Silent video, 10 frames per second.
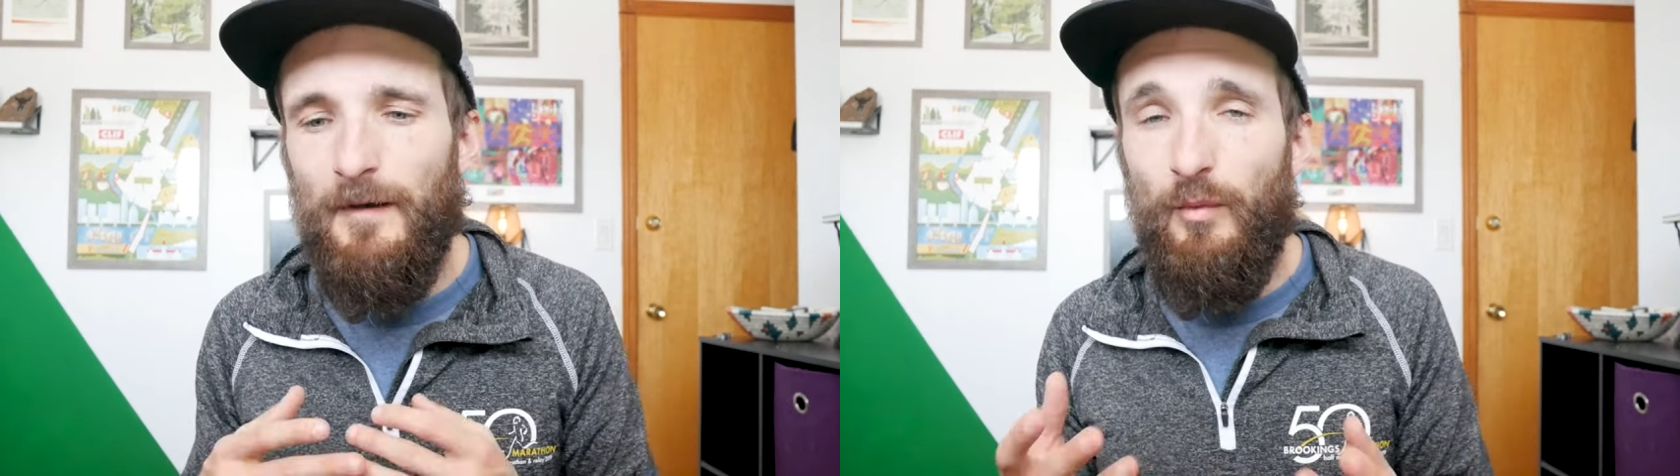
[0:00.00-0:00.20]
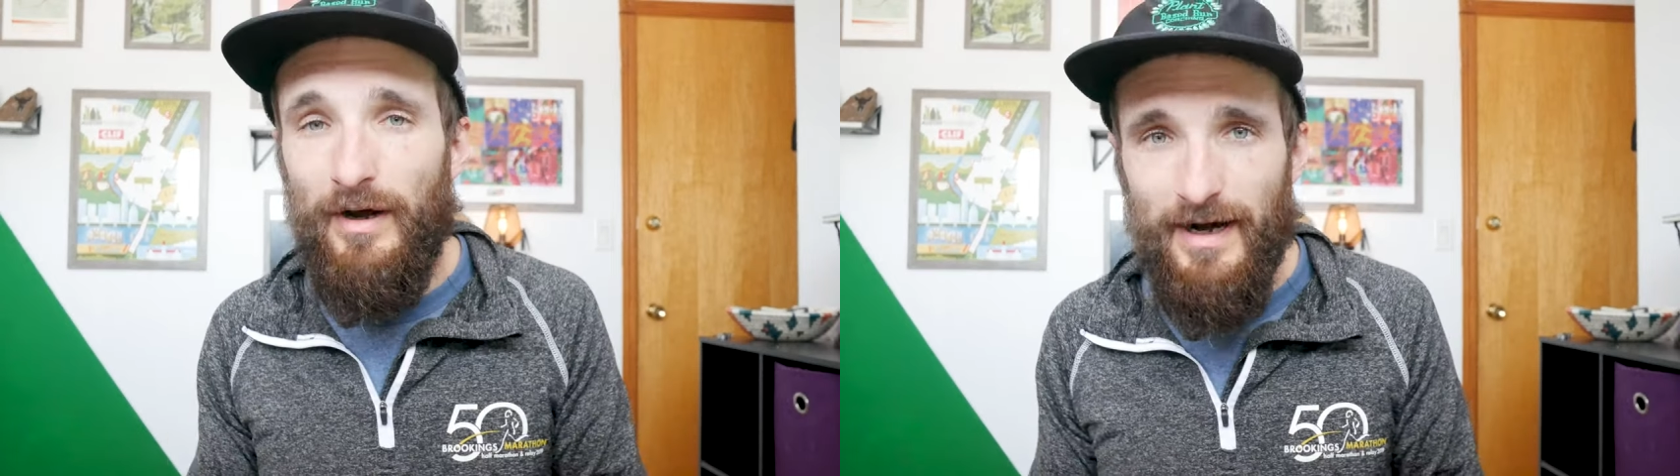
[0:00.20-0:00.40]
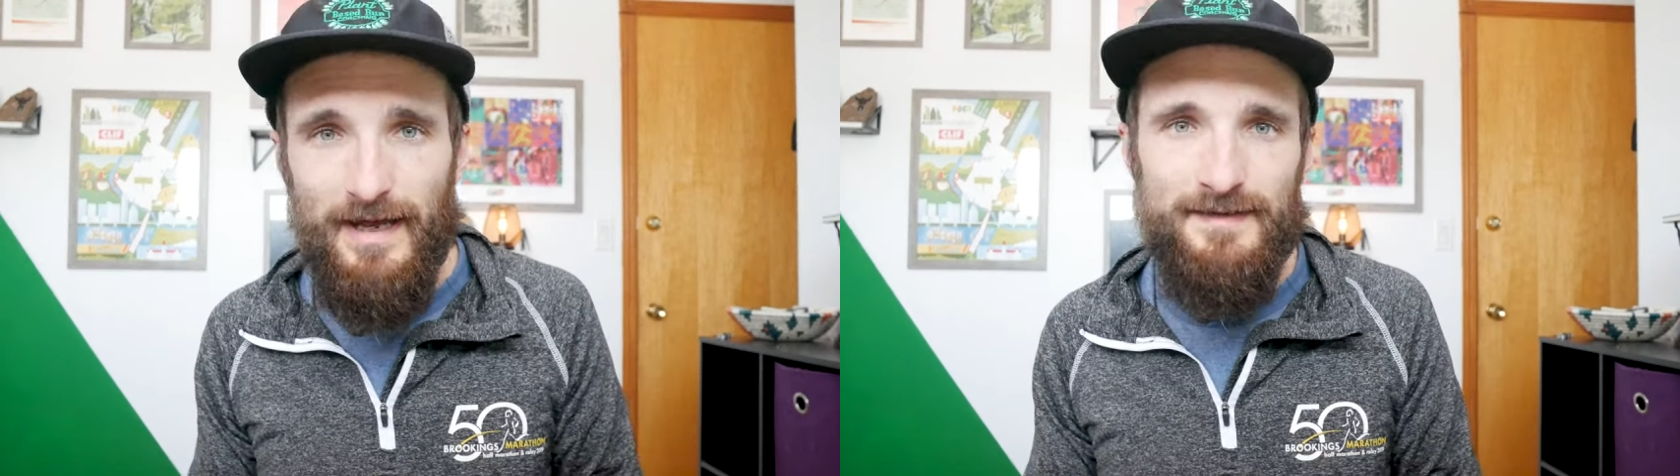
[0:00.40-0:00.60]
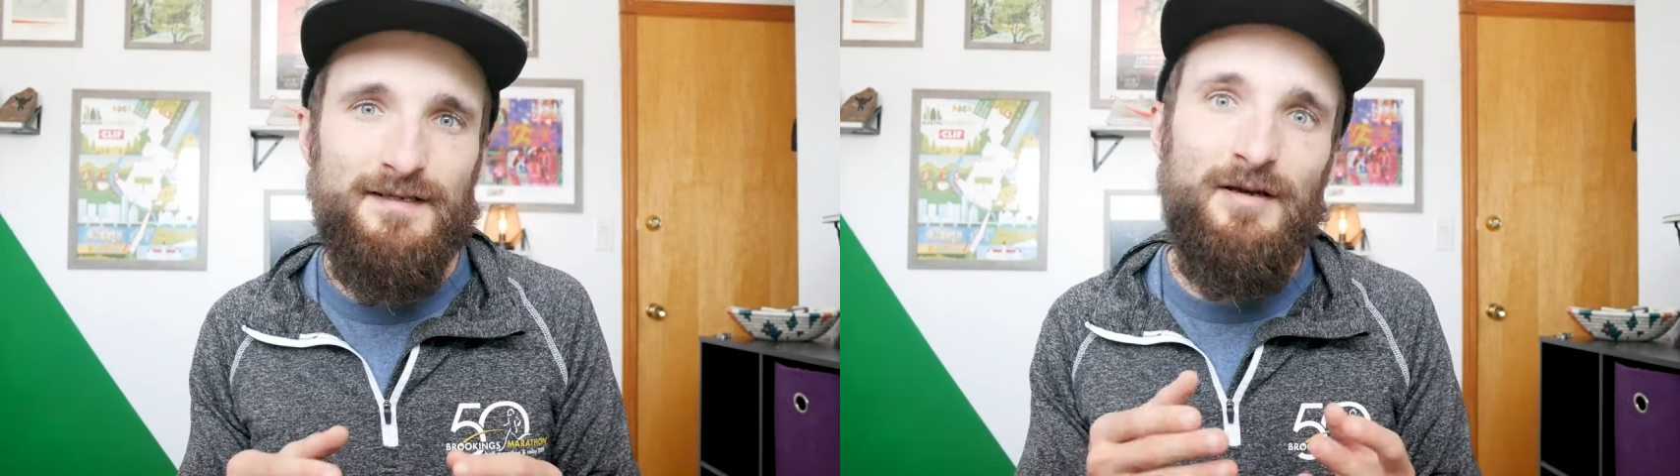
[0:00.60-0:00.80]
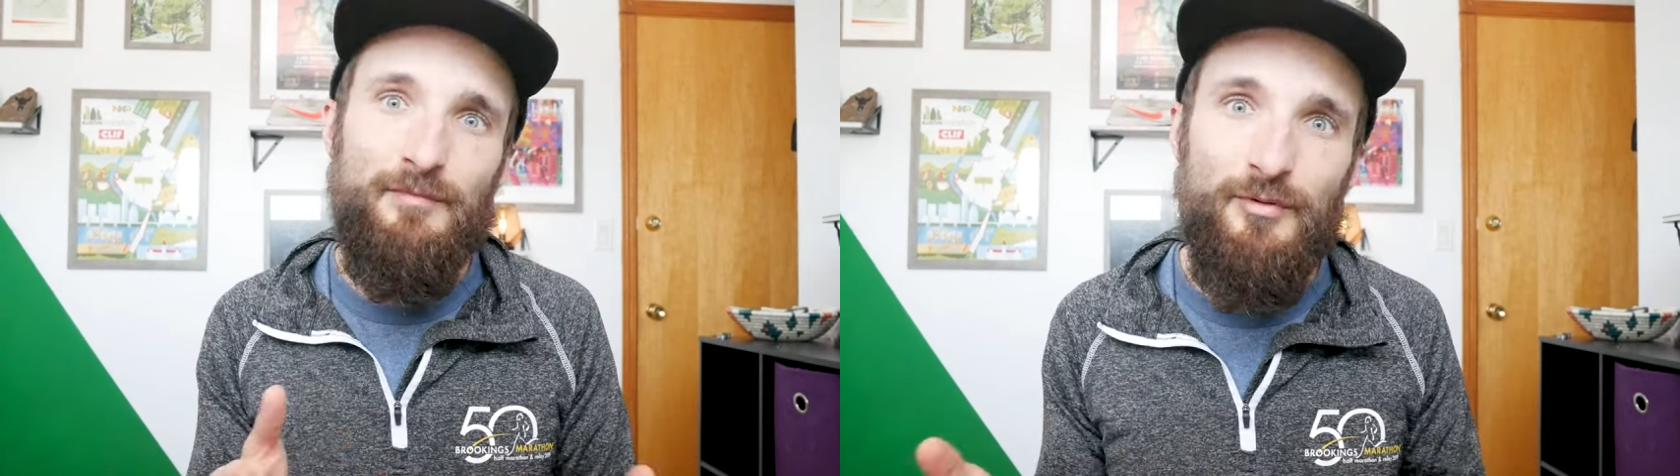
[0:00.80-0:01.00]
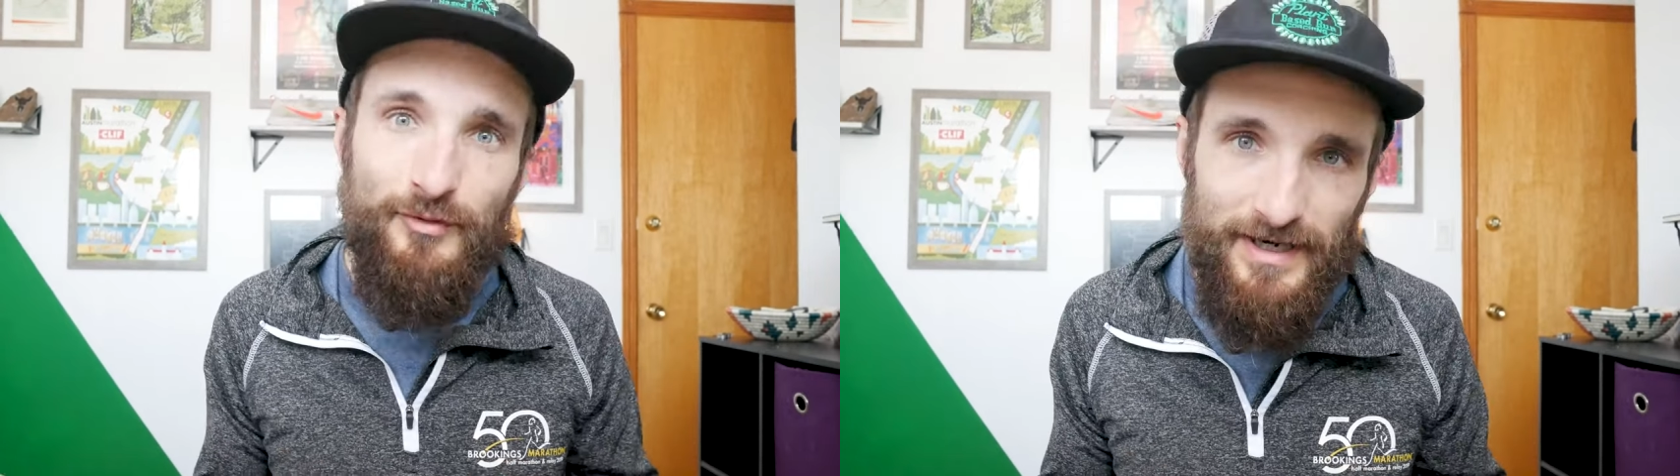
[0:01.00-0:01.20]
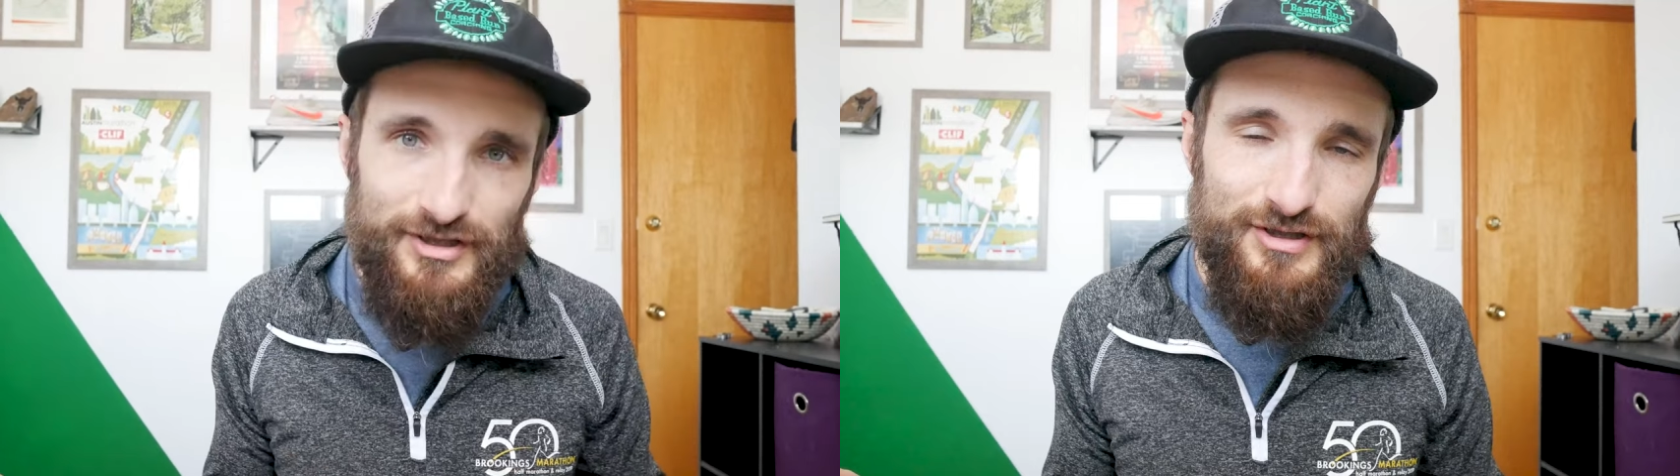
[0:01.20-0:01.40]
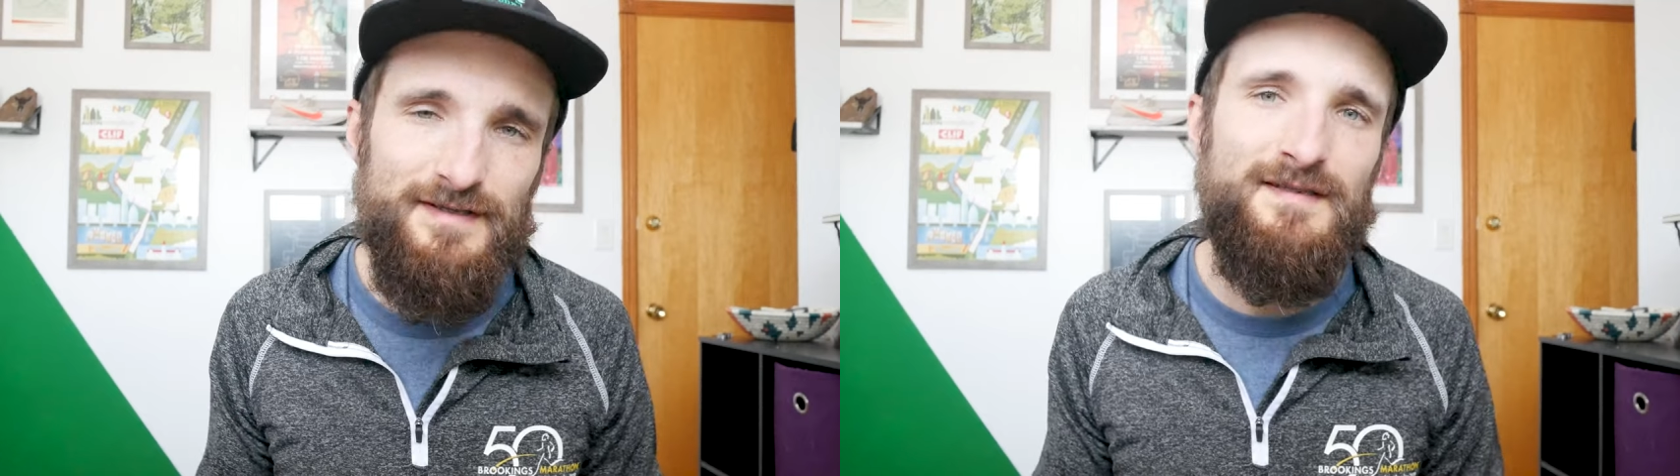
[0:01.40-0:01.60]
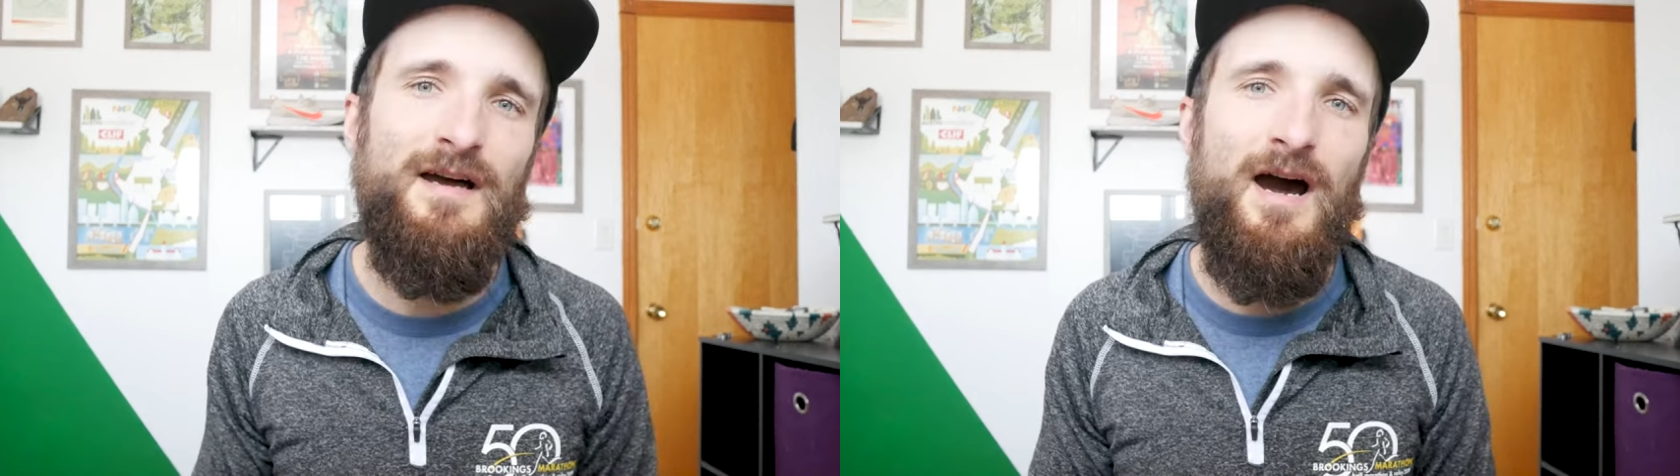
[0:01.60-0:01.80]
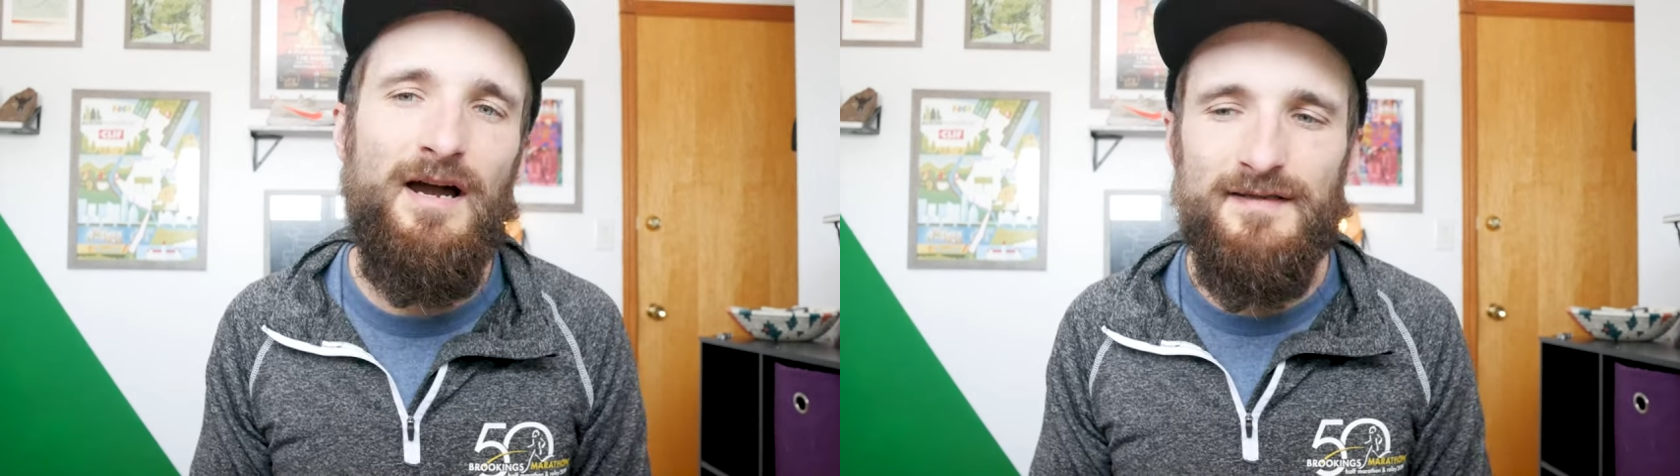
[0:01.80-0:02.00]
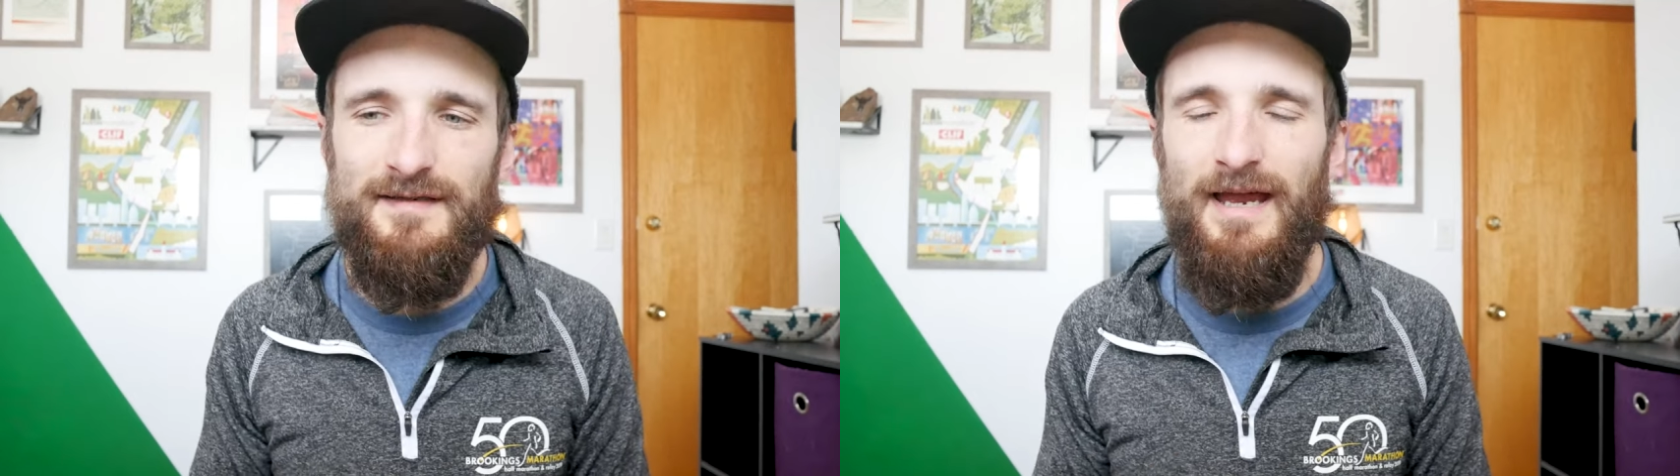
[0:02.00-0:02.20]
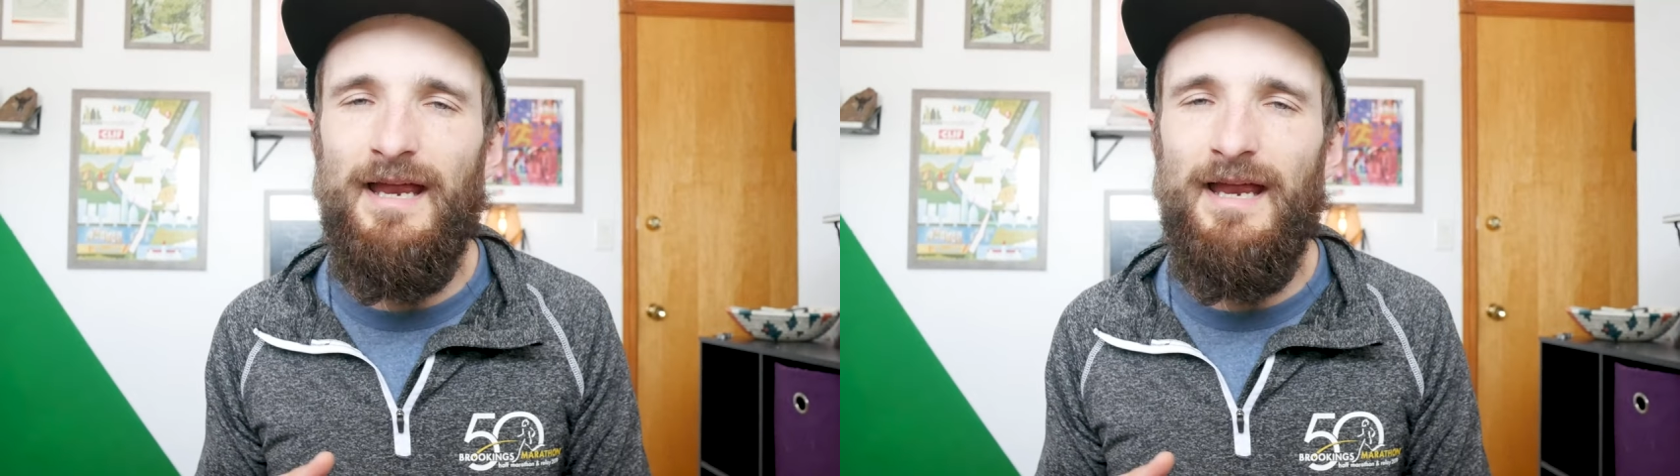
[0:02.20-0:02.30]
Whereas compression socks